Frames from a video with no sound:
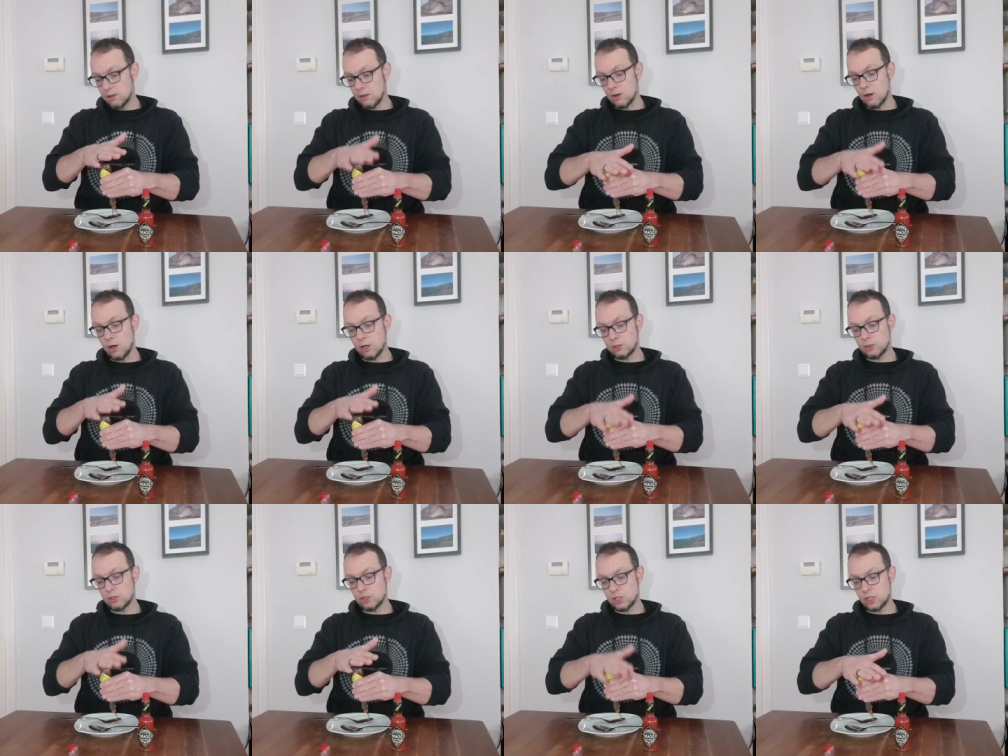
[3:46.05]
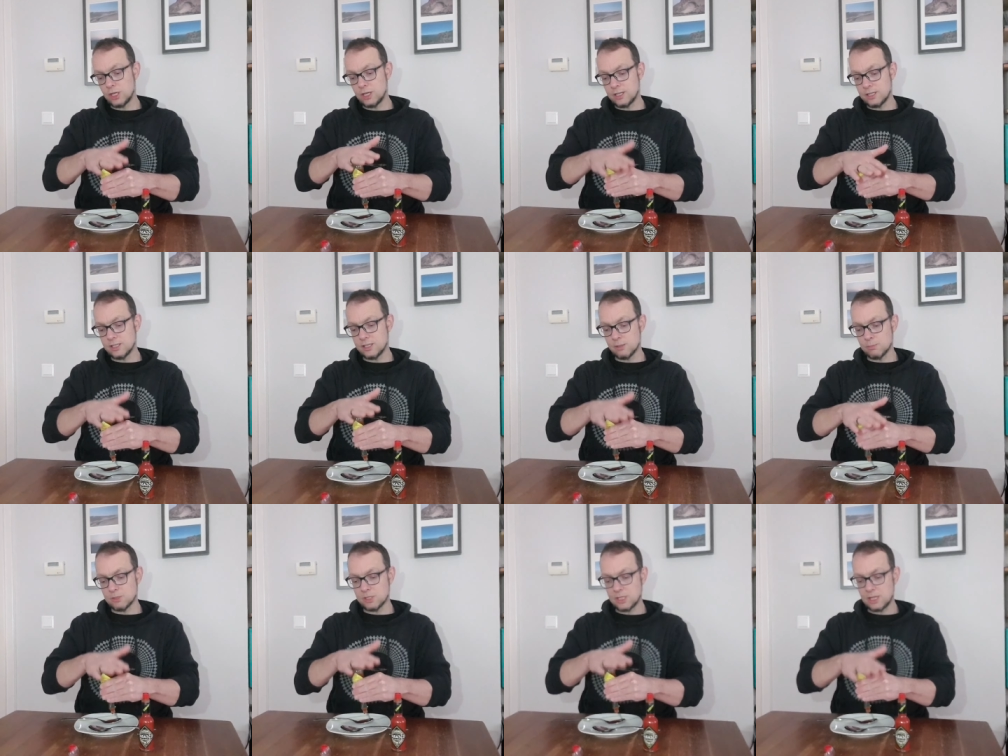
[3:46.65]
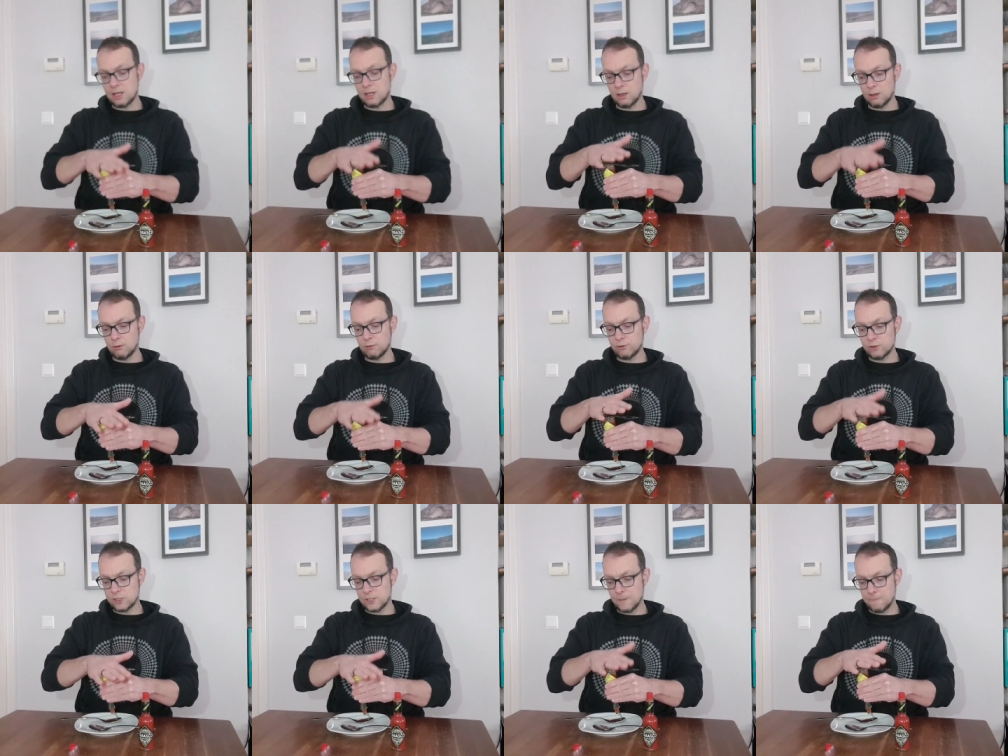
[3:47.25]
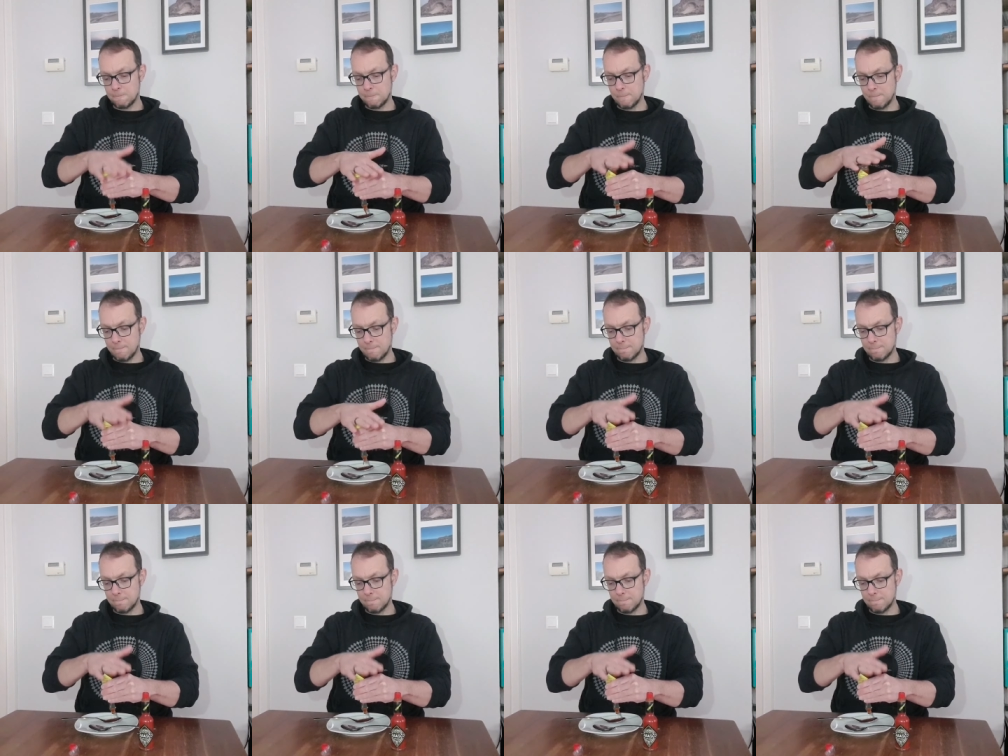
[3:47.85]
the hot chilies themselves.